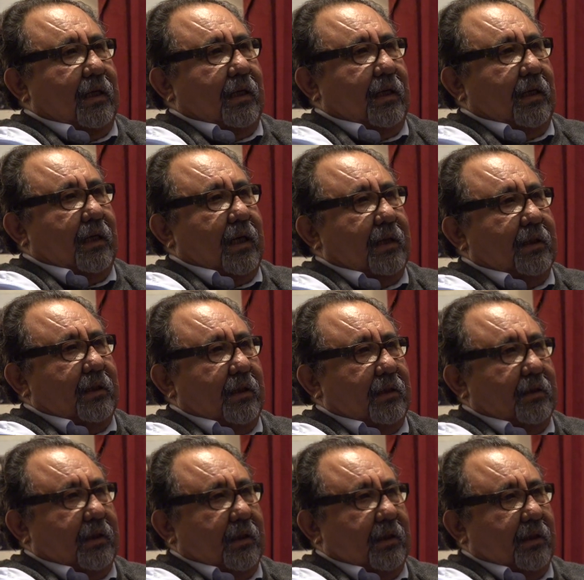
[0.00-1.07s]
And I
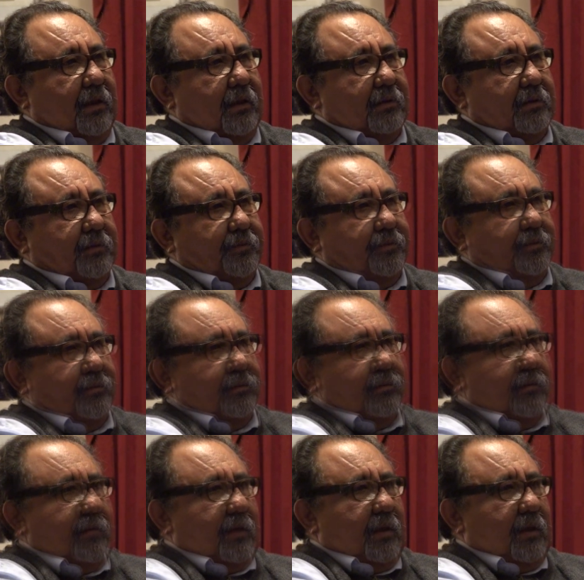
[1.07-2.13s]
think that
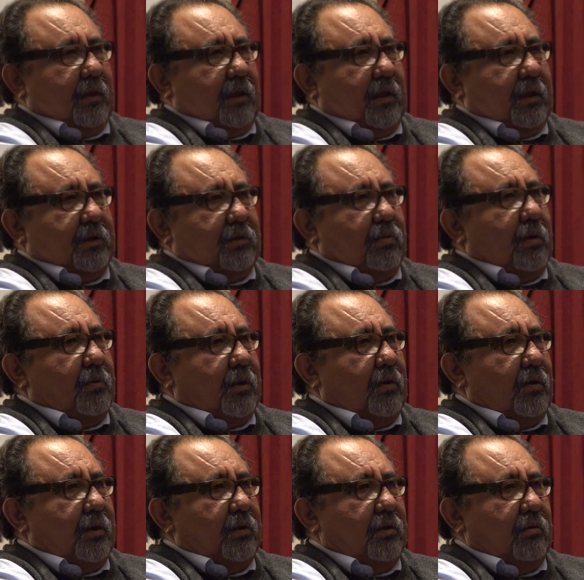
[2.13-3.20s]
it's what we're
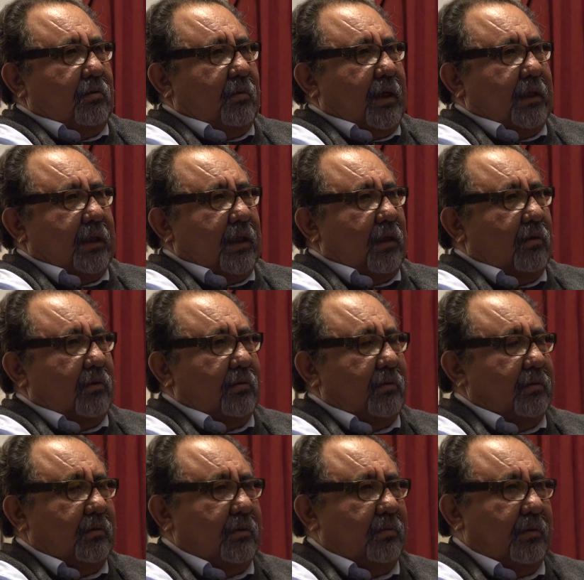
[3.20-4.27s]
going through right now.
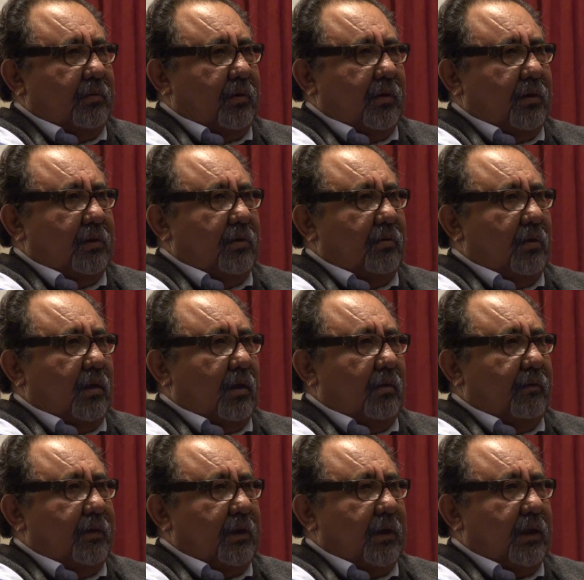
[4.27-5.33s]
We're going through it all
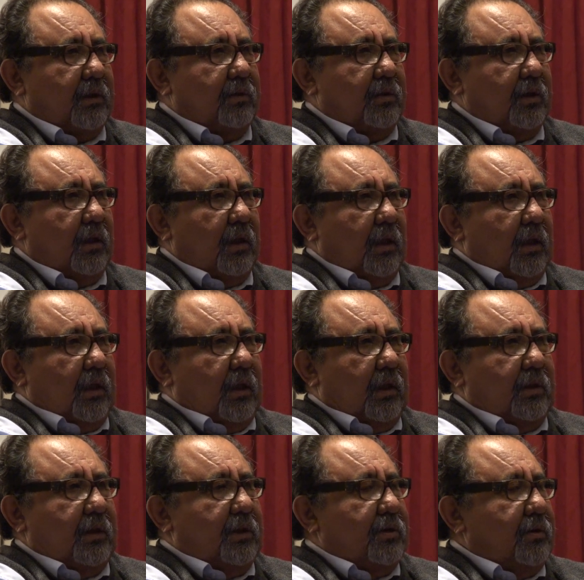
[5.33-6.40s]
over the country
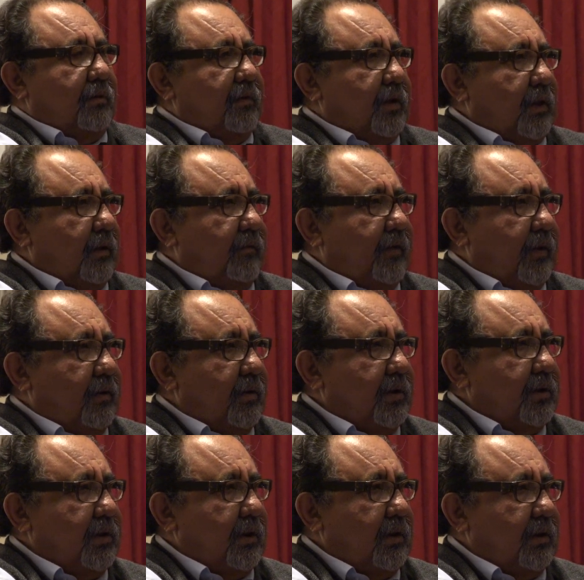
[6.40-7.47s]
on the issue of the
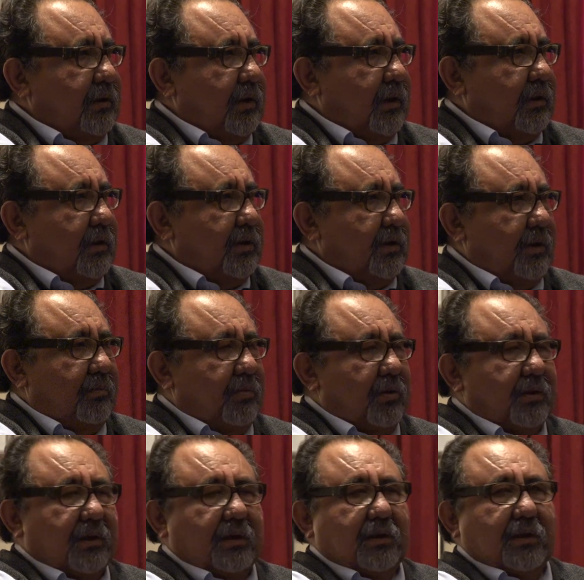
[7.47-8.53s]
Confederacy and the
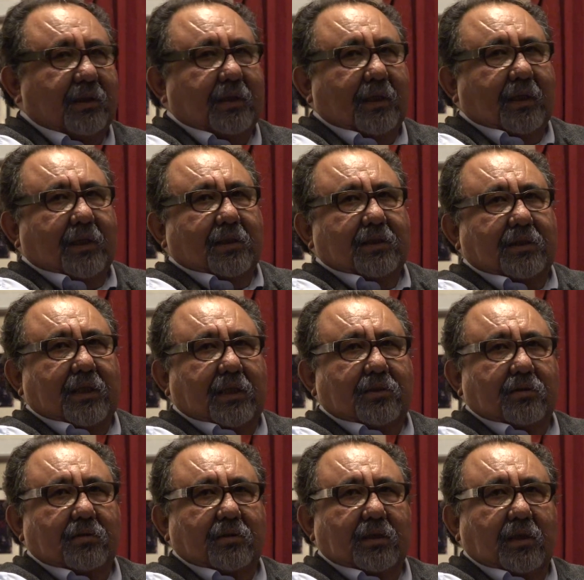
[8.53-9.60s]
symbols and the
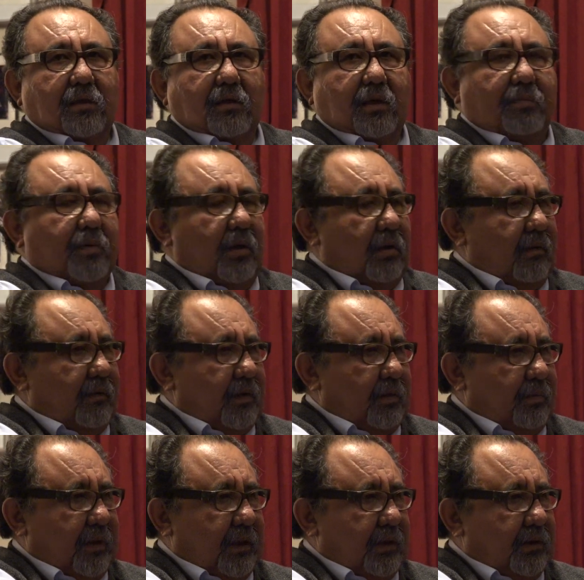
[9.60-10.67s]
statues that are up all over
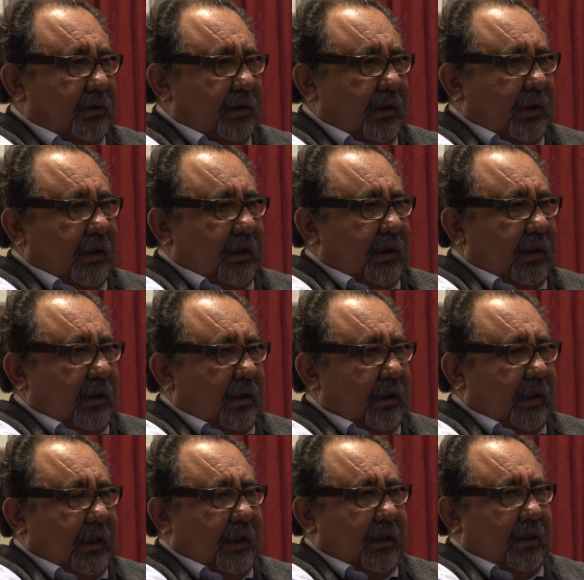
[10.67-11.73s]
the place,
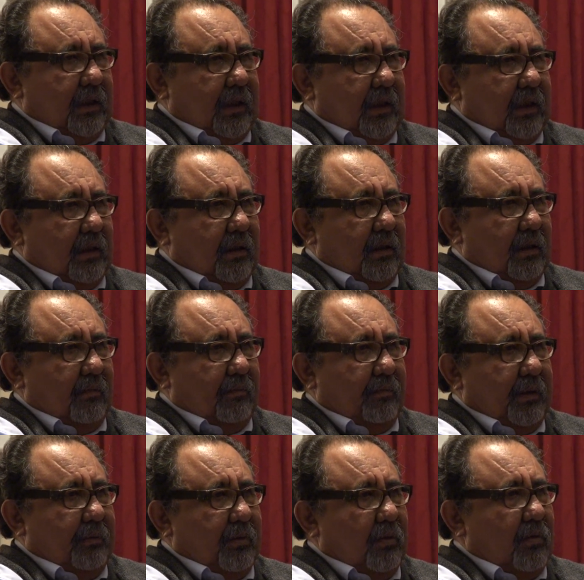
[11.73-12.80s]
and
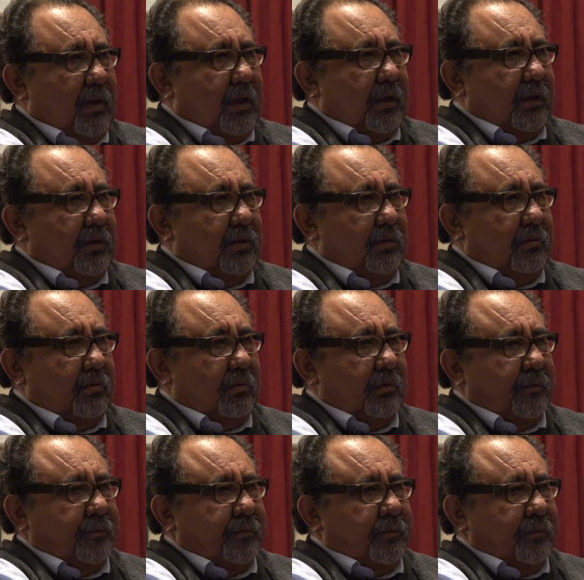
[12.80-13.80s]
people wanting to